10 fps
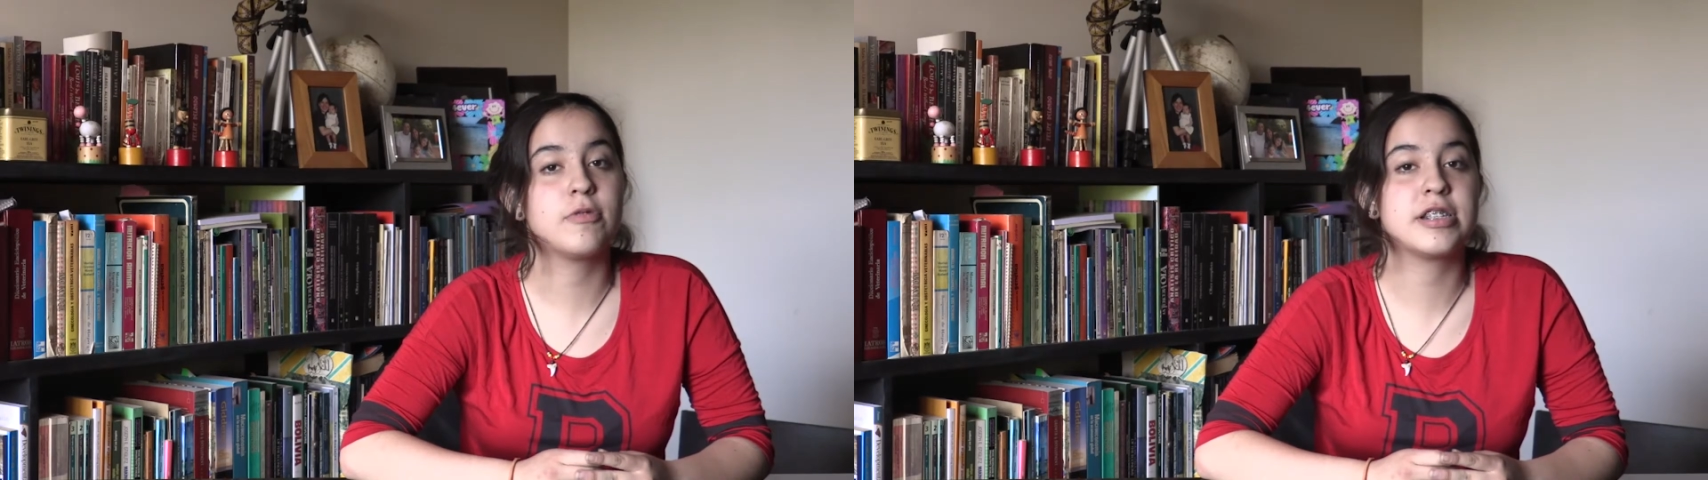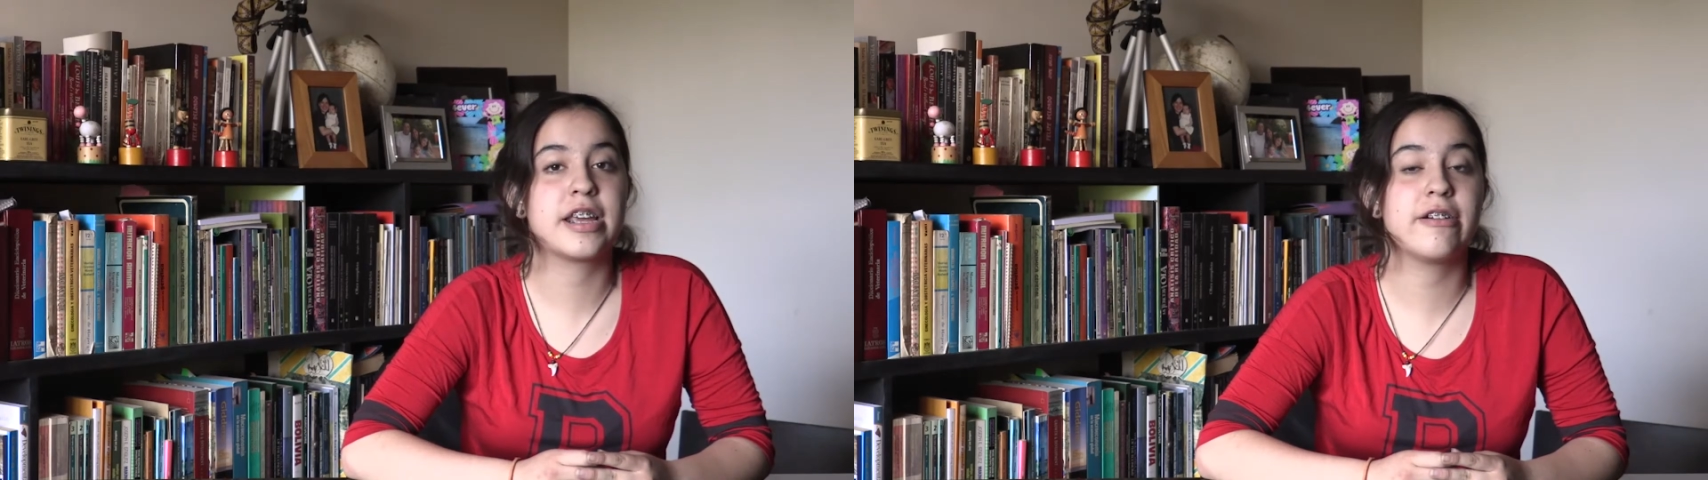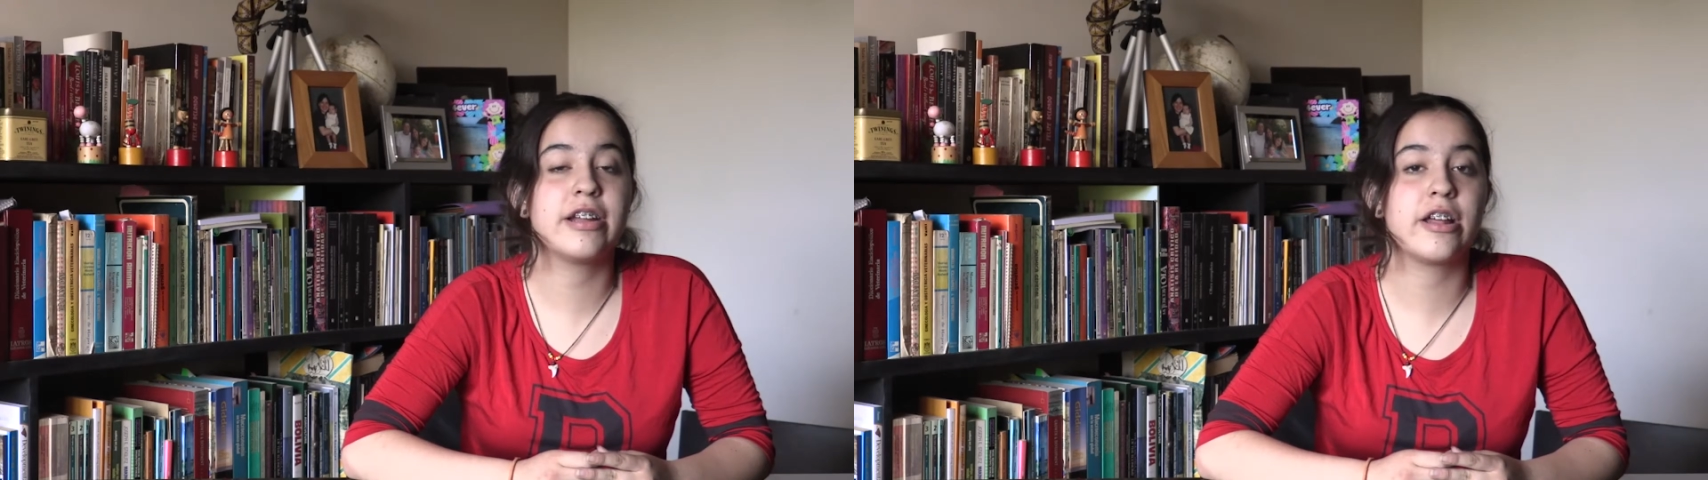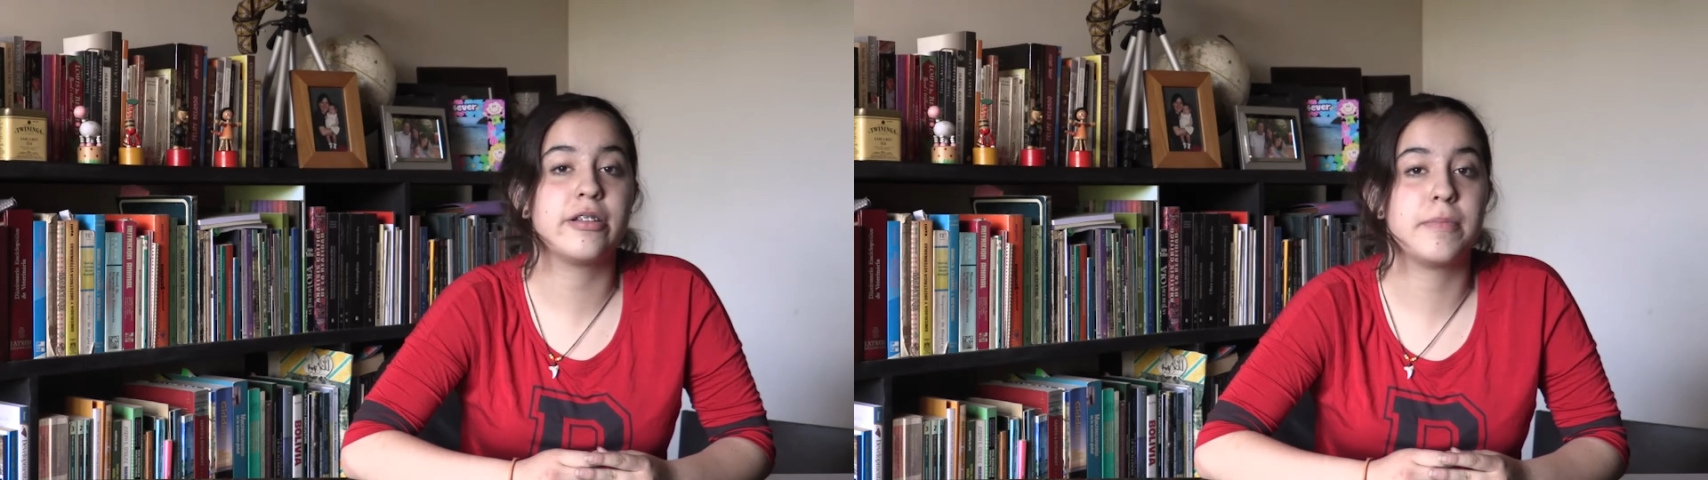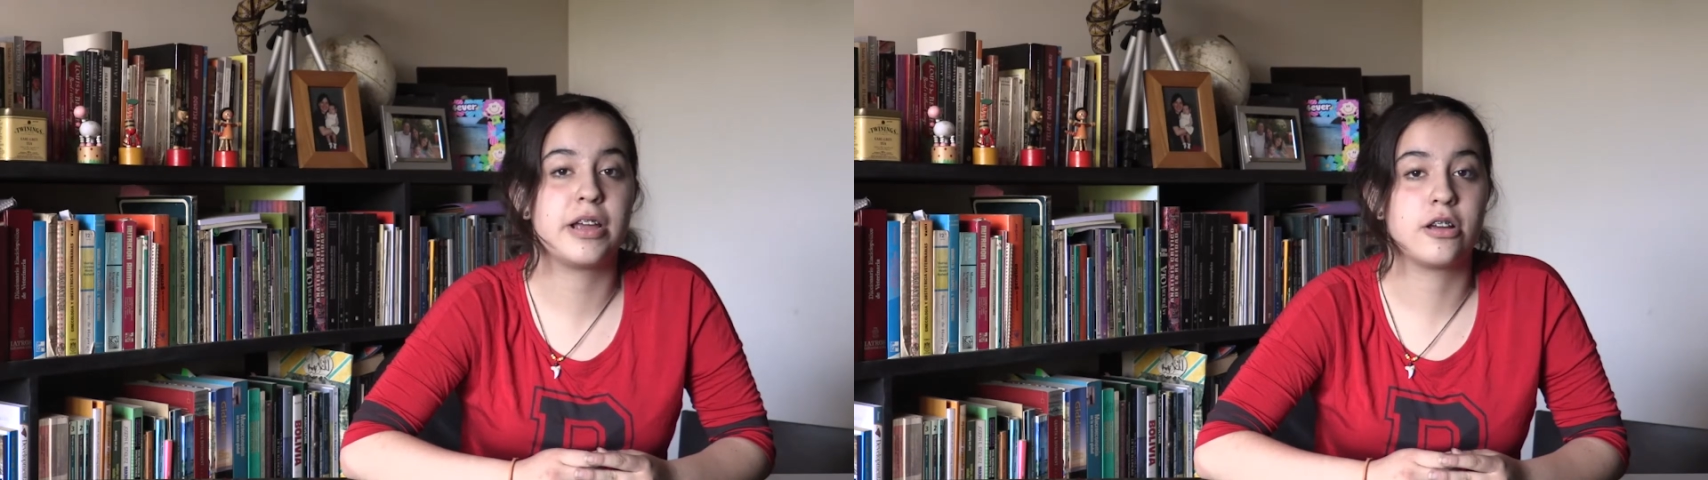was carried out
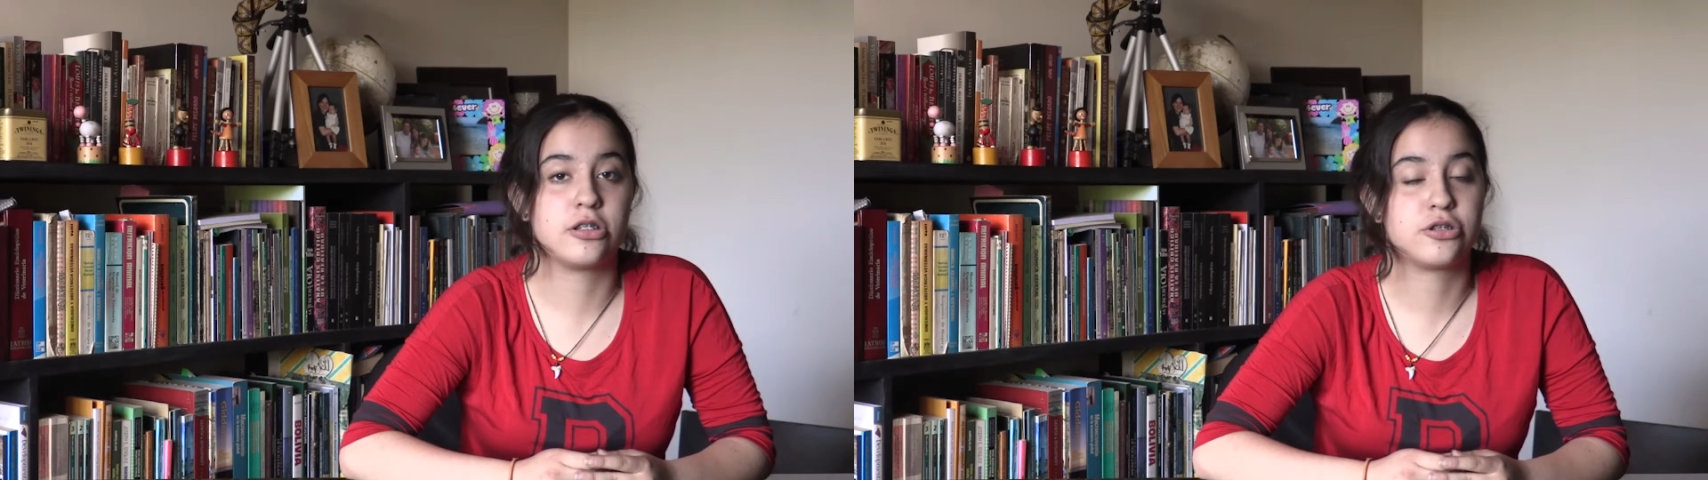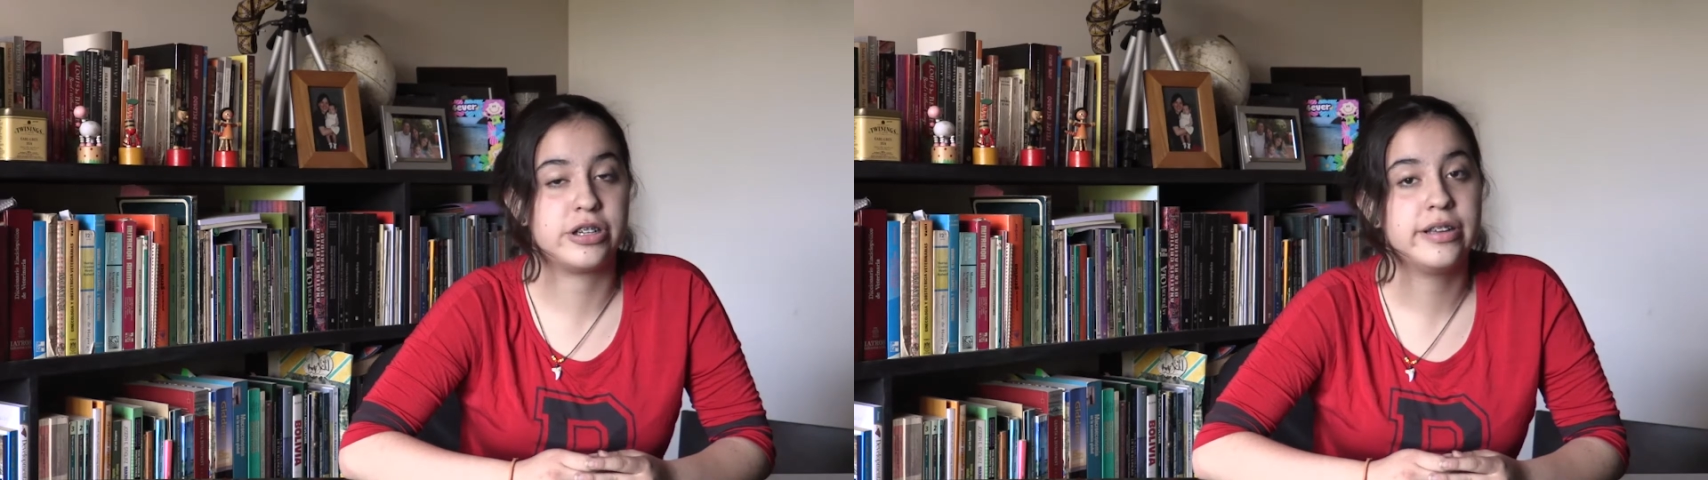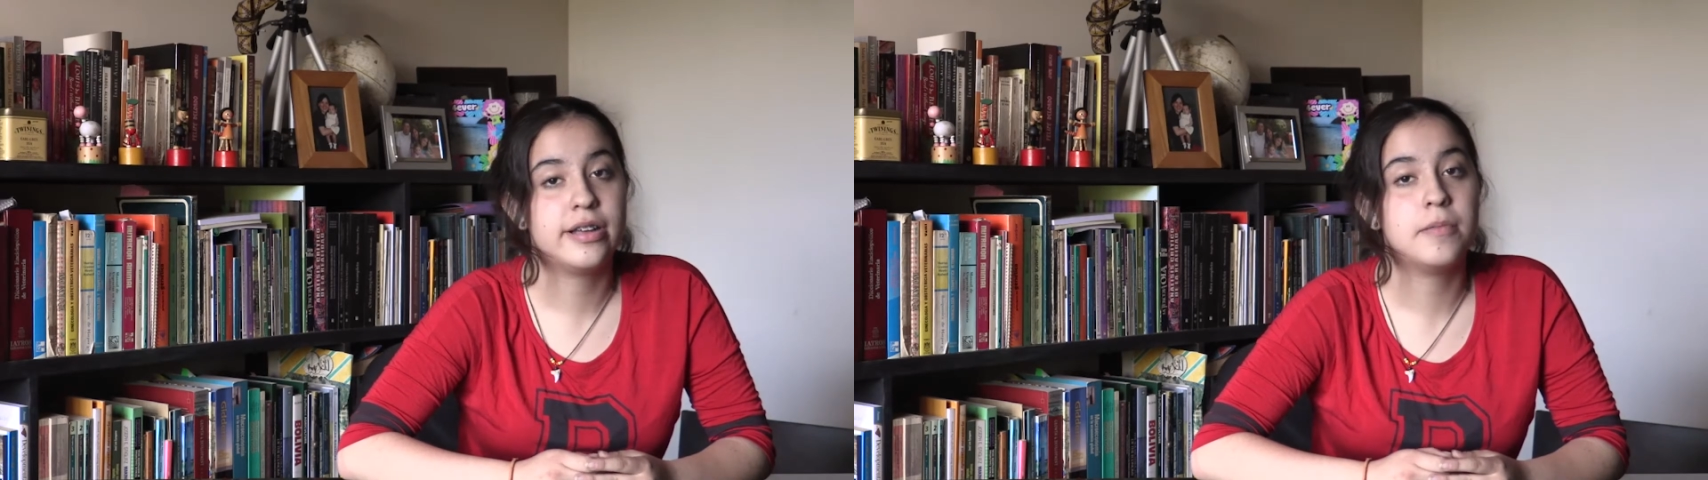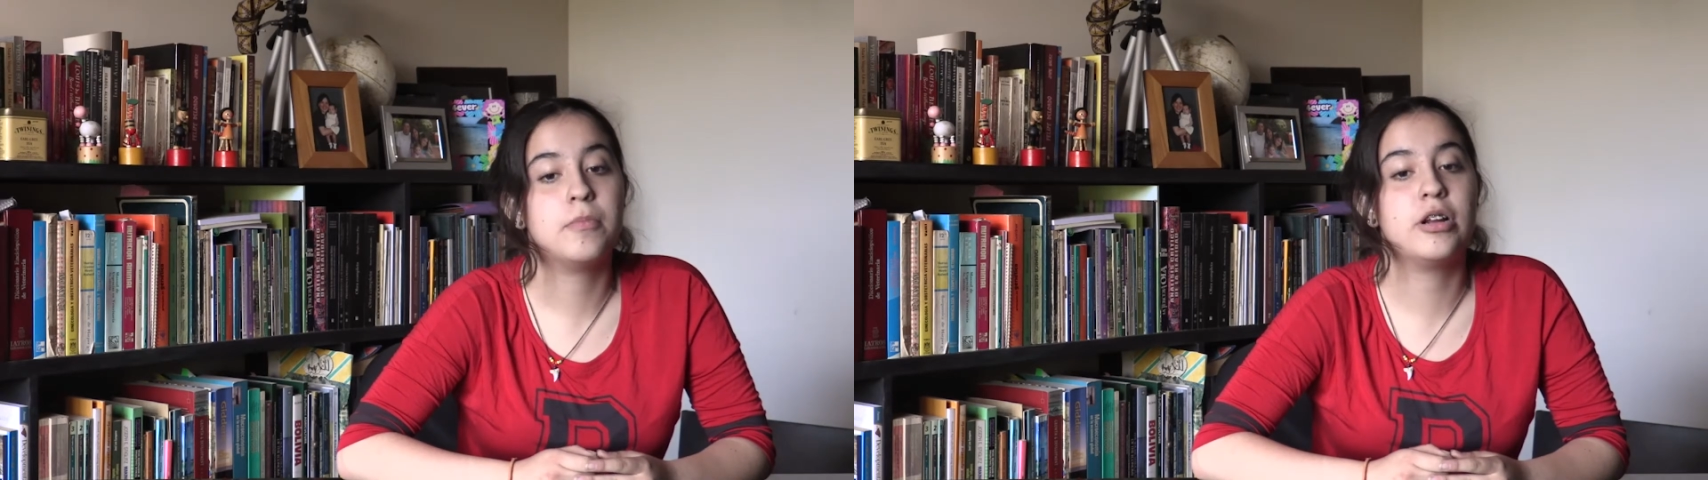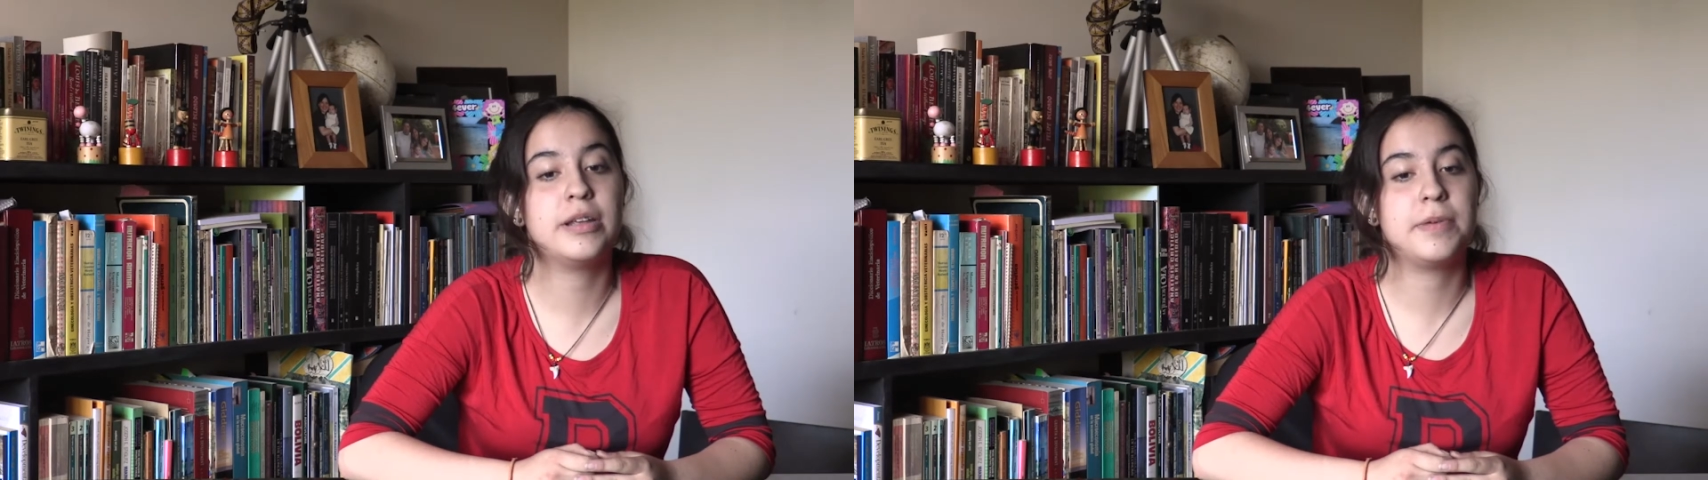in my country,
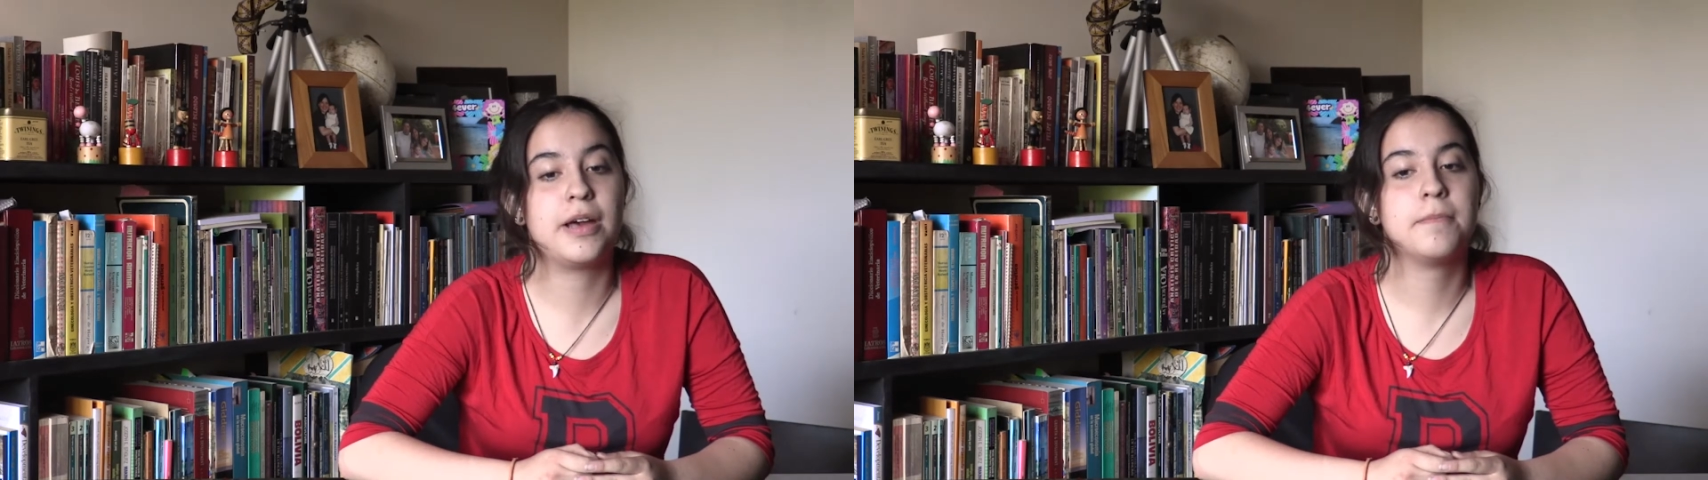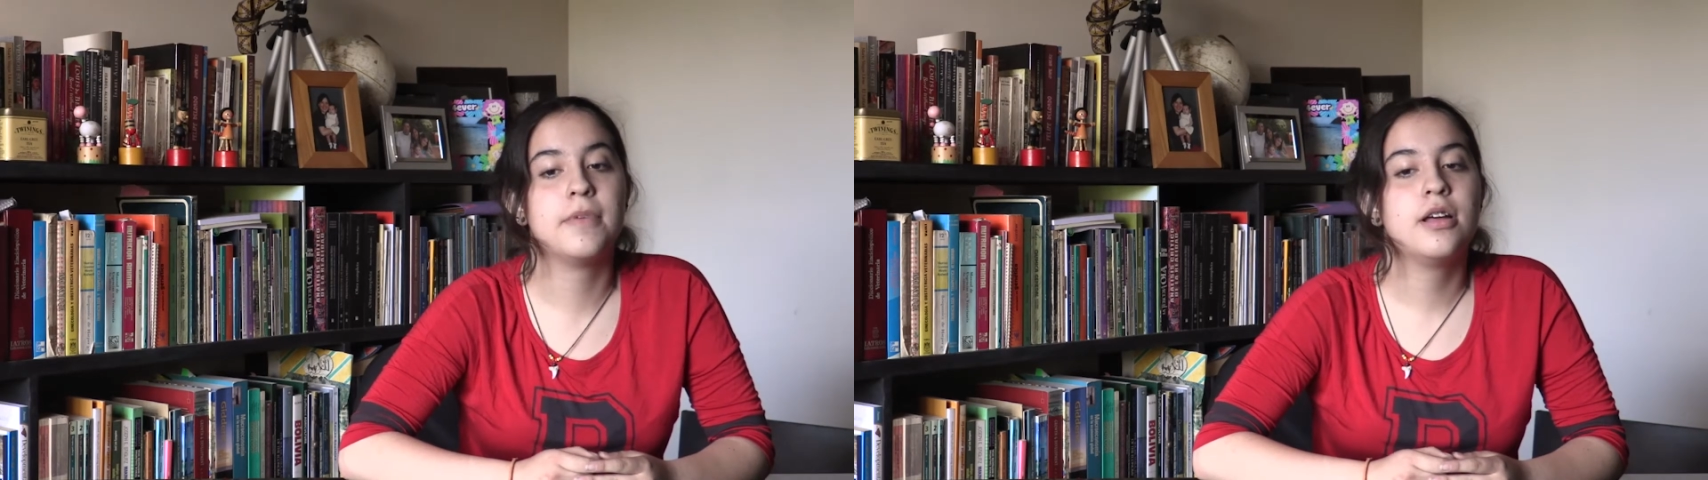Bolivia.